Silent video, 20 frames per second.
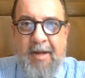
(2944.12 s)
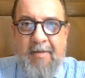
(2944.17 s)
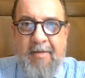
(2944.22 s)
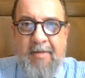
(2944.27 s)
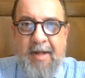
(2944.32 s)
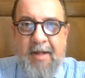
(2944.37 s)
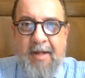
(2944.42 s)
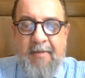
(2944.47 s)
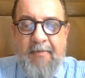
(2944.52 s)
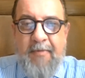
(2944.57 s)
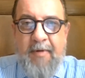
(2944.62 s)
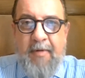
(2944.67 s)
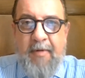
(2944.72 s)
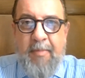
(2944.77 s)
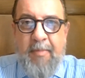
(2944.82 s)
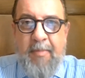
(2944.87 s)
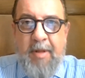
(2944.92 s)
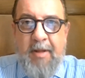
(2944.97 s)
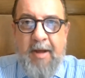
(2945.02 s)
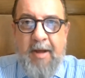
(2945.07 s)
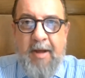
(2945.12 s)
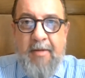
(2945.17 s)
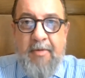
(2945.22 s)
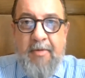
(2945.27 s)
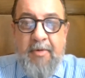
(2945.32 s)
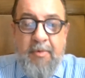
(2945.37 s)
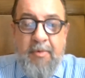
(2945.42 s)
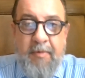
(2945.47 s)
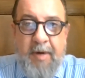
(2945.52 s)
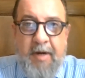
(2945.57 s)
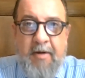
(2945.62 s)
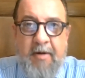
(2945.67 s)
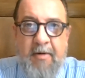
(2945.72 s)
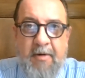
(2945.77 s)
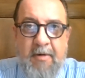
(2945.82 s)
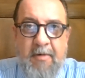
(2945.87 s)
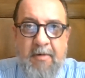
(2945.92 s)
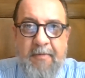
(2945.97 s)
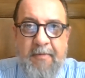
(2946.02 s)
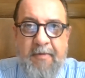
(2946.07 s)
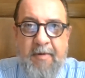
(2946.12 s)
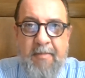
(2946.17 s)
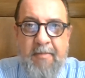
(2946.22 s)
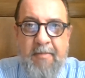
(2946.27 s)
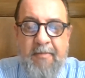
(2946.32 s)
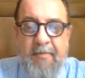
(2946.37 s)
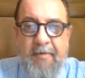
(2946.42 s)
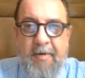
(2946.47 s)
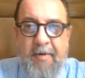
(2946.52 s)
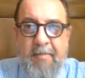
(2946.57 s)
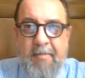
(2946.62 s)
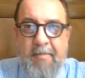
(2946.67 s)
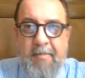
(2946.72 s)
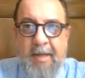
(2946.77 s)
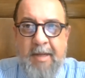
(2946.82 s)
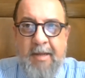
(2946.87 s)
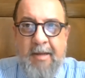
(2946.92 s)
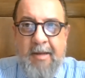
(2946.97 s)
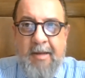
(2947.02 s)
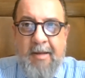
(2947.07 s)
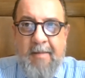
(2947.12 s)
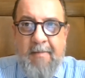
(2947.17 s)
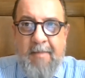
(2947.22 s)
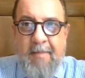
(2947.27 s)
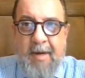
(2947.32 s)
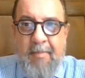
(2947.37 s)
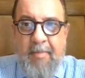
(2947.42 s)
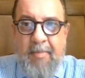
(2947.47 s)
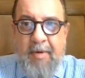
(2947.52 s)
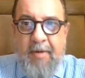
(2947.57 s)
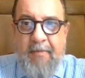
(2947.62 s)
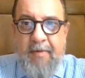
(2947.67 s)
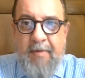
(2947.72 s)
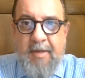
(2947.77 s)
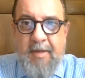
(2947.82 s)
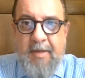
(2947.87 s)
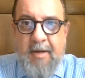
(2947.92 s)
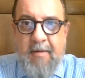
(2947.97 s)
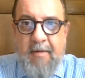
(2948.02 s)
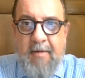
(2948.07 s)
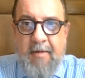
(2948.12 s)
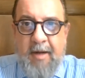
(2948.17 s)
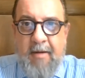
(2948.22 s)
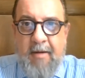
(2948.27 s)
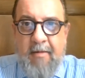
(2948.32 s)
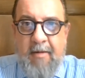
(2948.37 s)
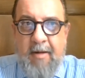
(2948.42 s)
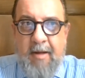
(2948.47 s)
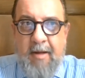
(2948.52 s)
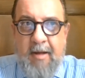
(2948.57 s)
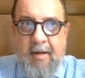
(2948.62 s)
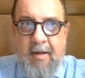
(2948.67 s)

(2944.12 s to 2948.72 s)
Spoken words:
on that front. But I do recall from my previous career